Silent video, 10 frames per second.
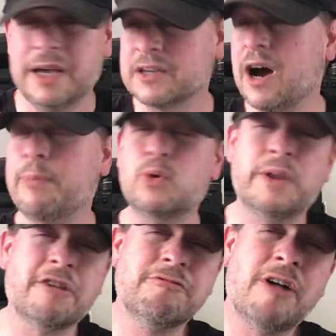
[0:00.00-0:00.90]
Coupled
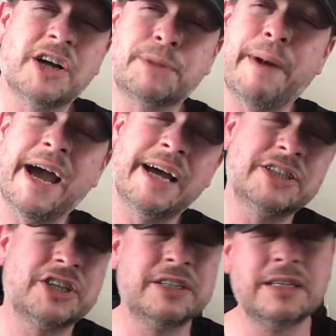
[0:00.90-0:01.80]
with a Rush
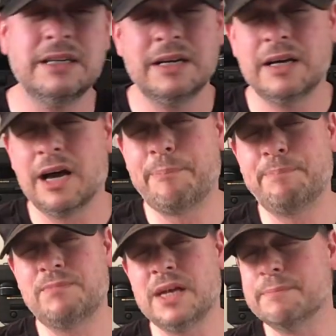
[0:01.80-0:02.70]
patch and a
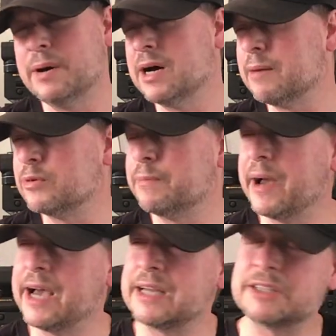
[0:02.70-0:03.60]
Deep Purple
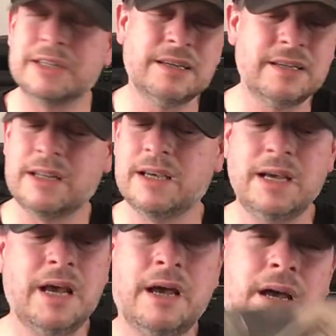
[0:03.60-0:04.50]
patch, and
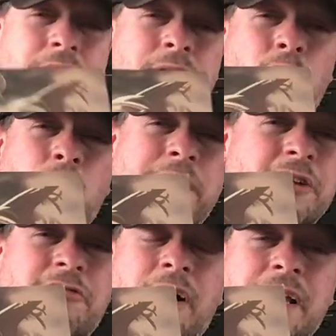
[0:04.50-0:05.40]
Hawkwind are
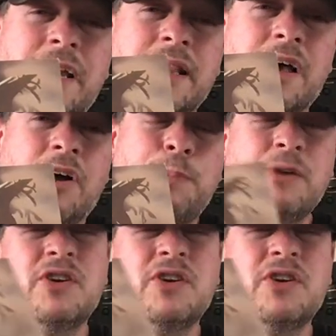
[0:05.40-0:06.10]
great. I suppose